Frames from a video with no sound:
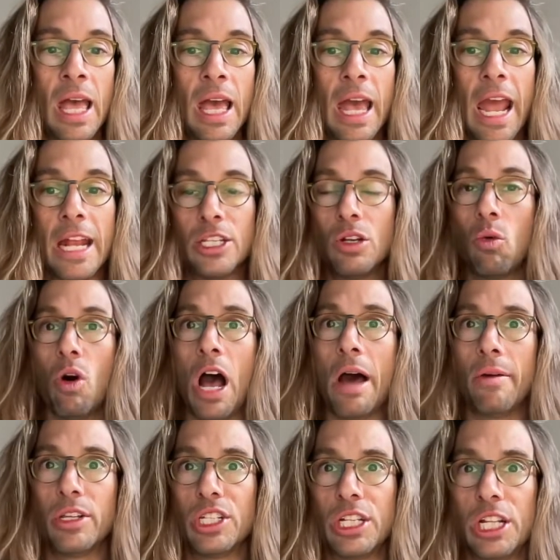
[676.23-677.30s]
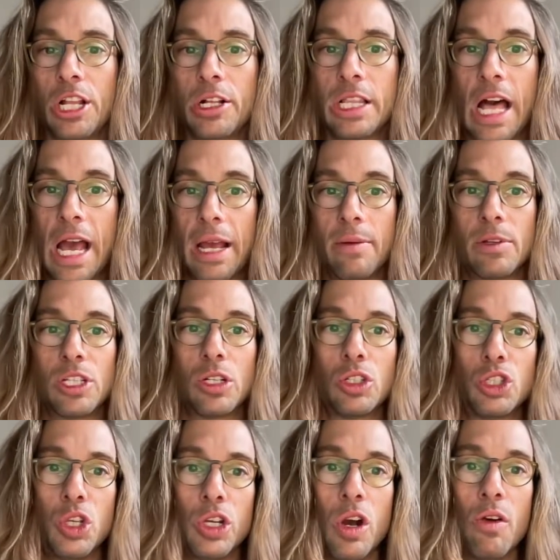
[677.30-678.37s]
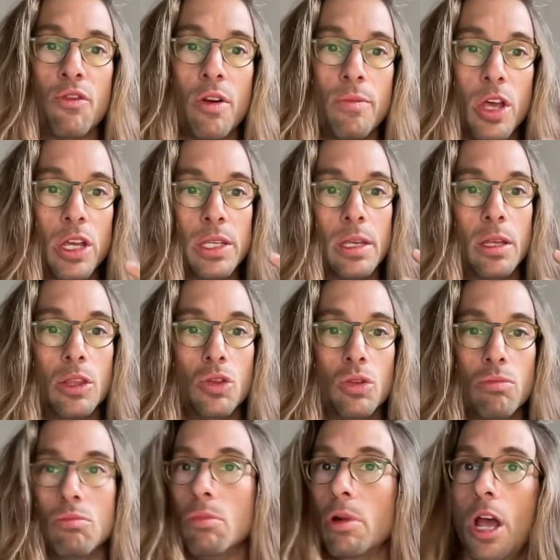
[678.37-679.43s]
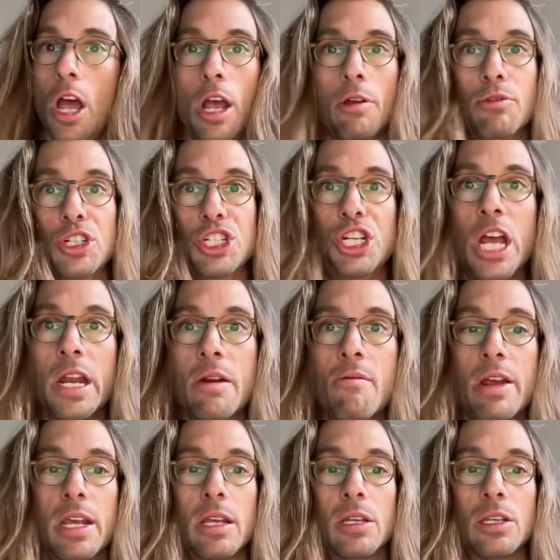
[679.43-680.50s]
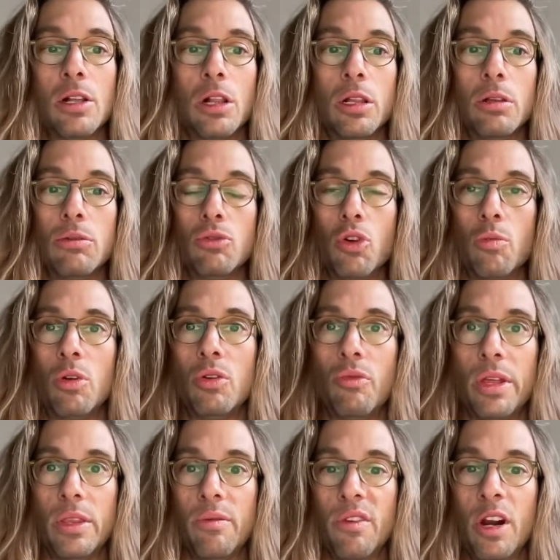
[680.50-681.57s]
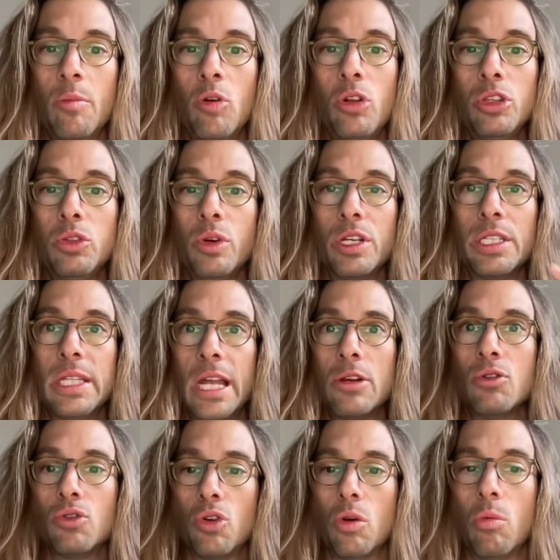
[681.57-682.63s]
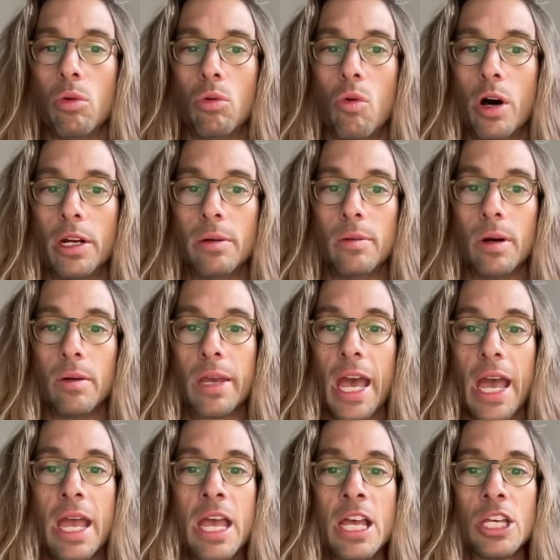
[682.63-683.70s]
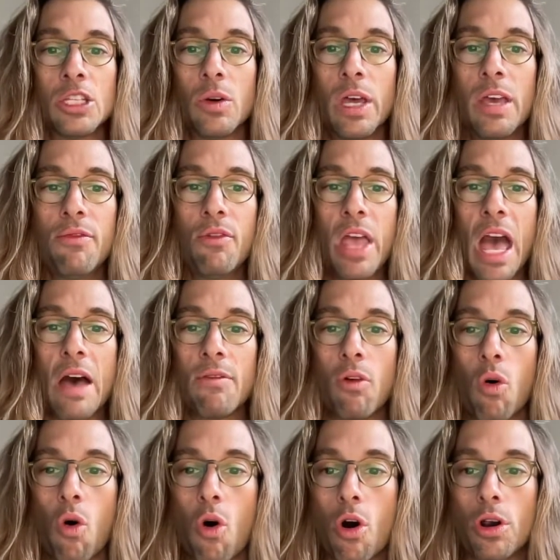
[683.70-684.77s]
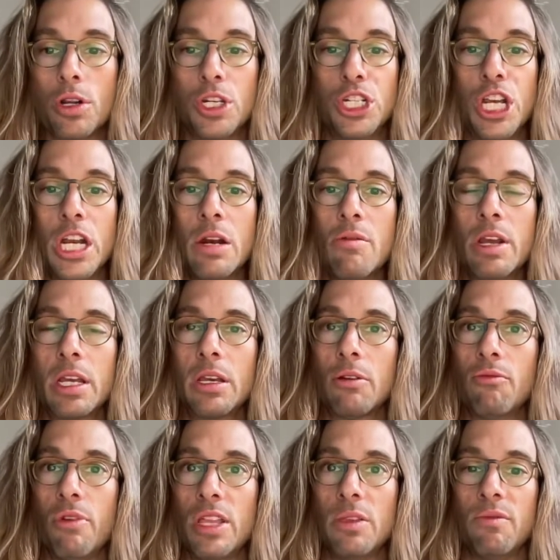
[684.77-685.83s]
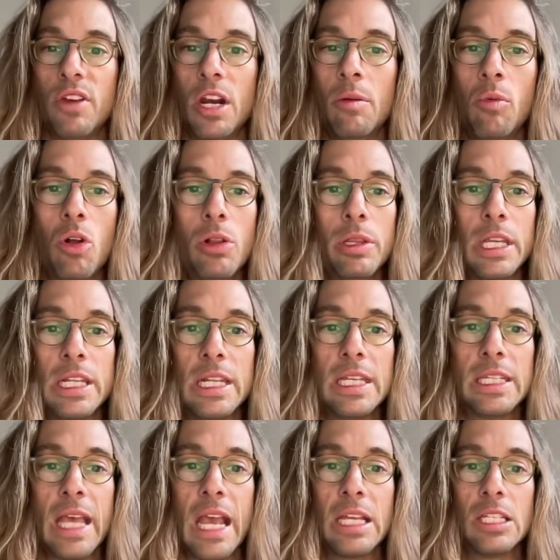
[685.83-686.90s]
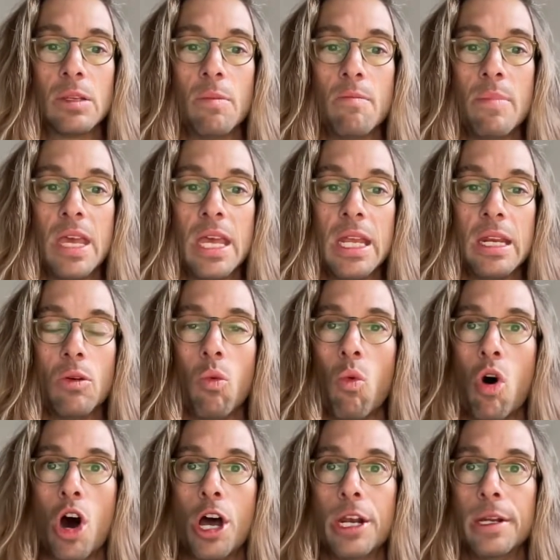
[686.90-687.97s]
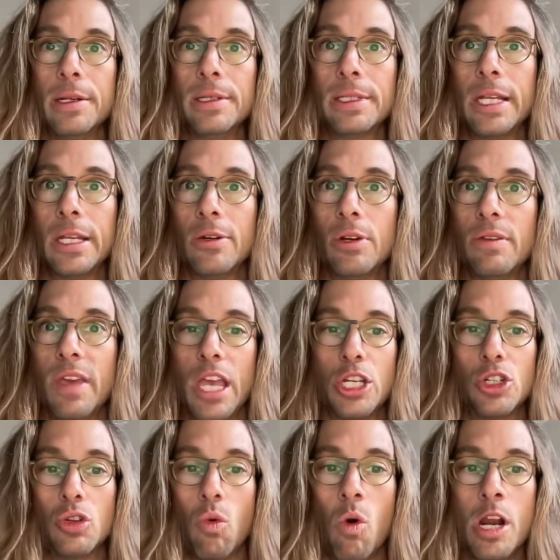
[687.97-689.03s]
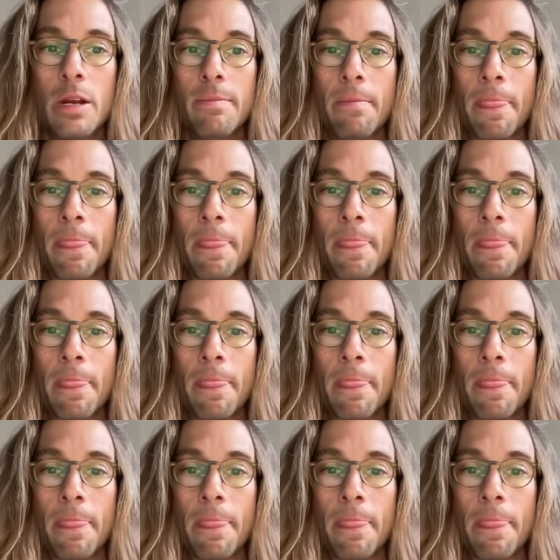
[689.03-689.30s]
And so how does it look like to go from the generic normal random variable to a standard normal one? Okay, so if we have our generic random variable, in this case mean 1, standard deviation 1,